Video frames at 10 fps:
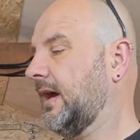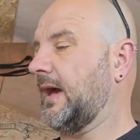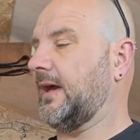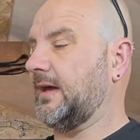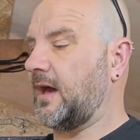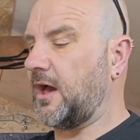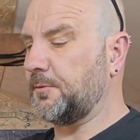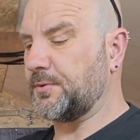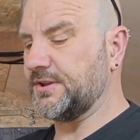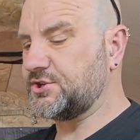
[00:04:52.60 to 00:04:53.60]

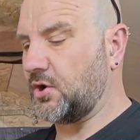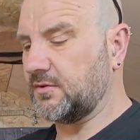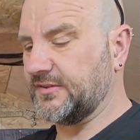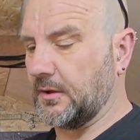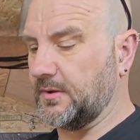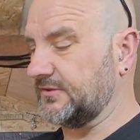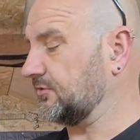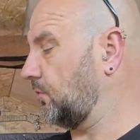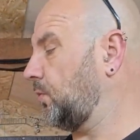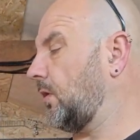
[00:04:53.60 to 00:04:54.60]
Hybrid shock towers.
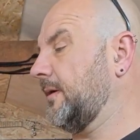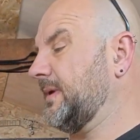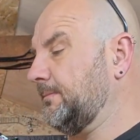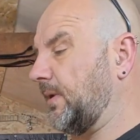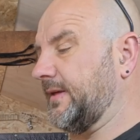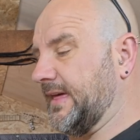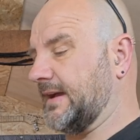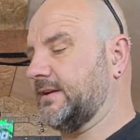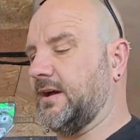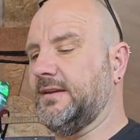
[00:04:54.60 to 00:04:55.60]
So what I mean by
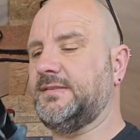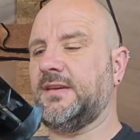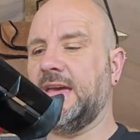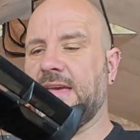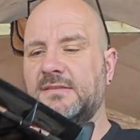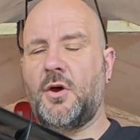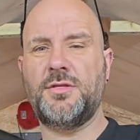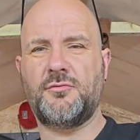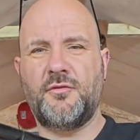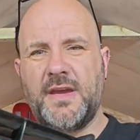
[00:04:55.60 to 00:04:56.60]
that, guys, is
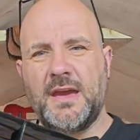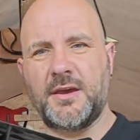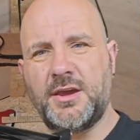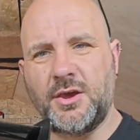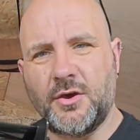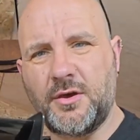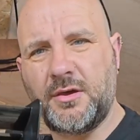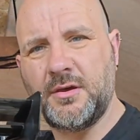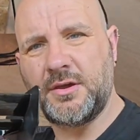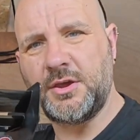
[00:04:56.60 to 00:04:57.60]
on the rear
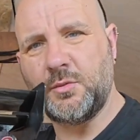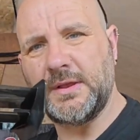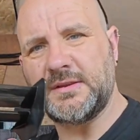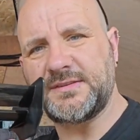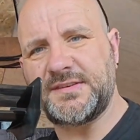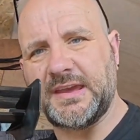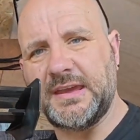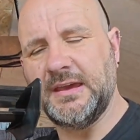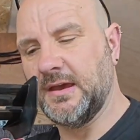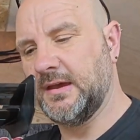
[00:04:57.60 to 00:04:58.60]
here, you will
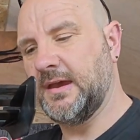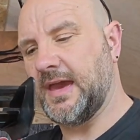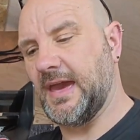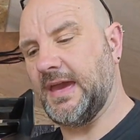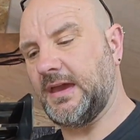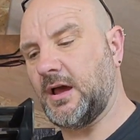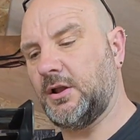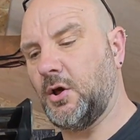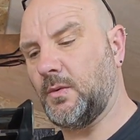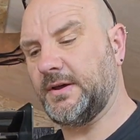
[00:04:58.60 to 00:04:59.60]
see a
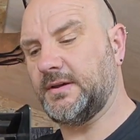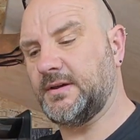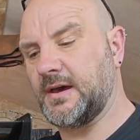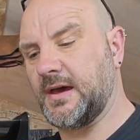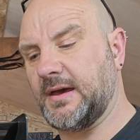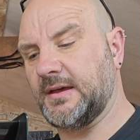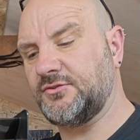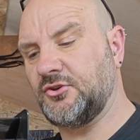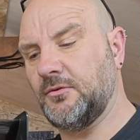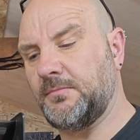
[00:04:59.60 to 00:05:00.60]
lower
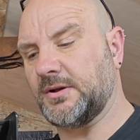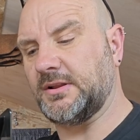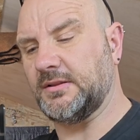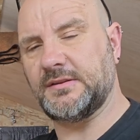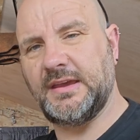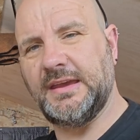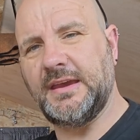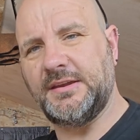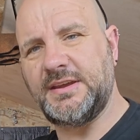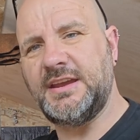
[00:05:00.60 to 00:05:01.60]
turnbuckle
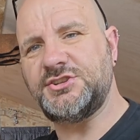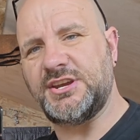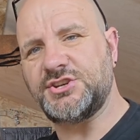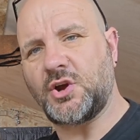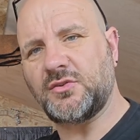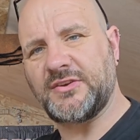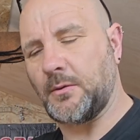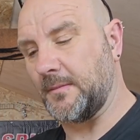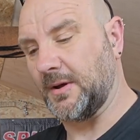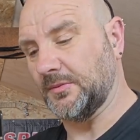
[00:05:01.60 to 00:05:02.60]
EG shock
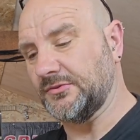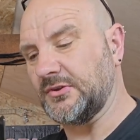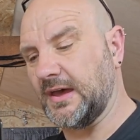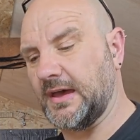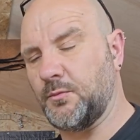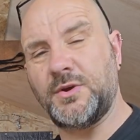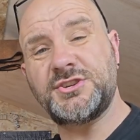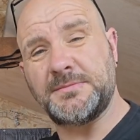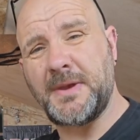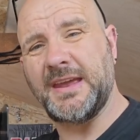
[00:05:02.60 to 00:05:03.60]
tower mount,
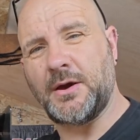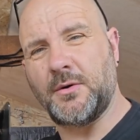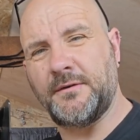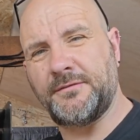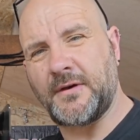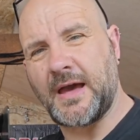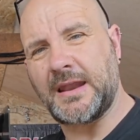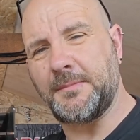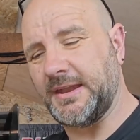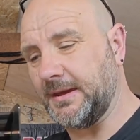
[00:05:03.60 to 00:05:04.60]
which is made out of
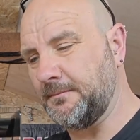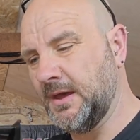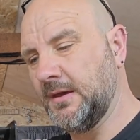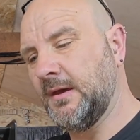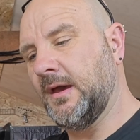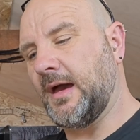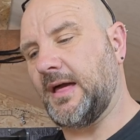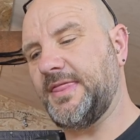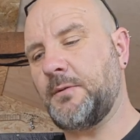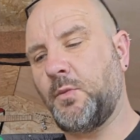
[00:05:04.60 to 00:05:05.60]
aluminium.
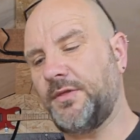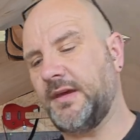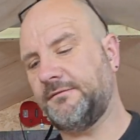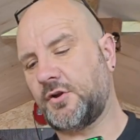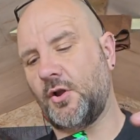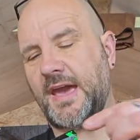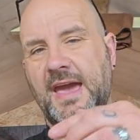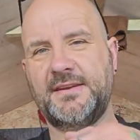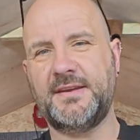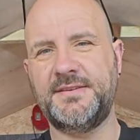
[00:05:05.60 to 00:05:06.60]
And then what they've gone
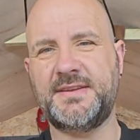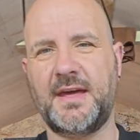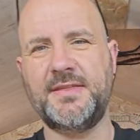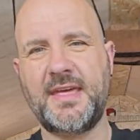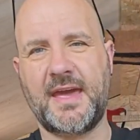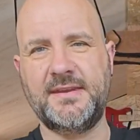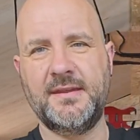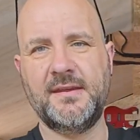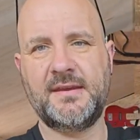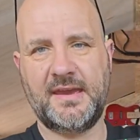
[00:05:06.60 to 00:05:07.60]
ahead and done
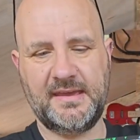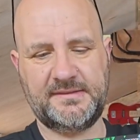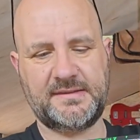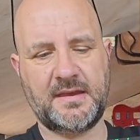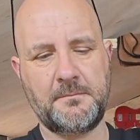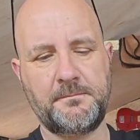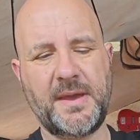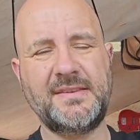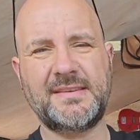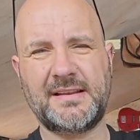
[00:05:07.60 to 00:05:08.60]
then is
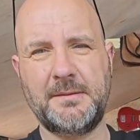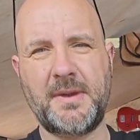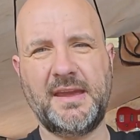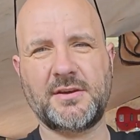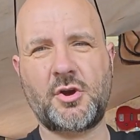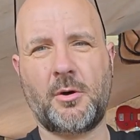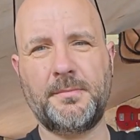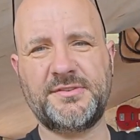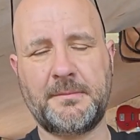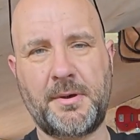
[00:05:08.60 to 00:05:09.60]
basically made a
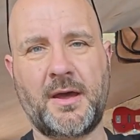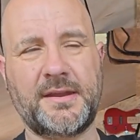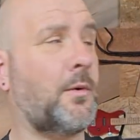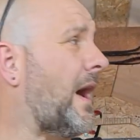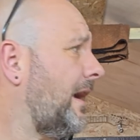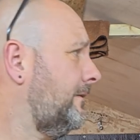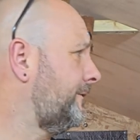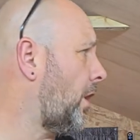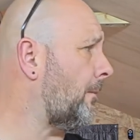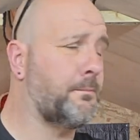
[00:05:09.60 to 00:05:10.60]
composite part. Now, I've
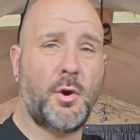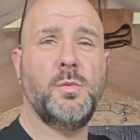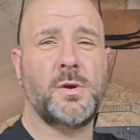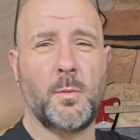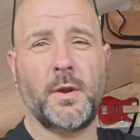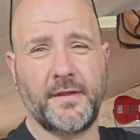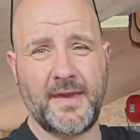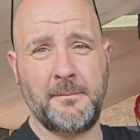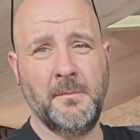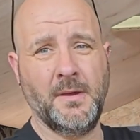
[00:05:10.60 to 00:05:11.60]
not broken one of
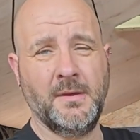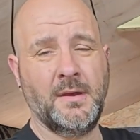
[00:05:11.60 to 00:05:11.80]
them.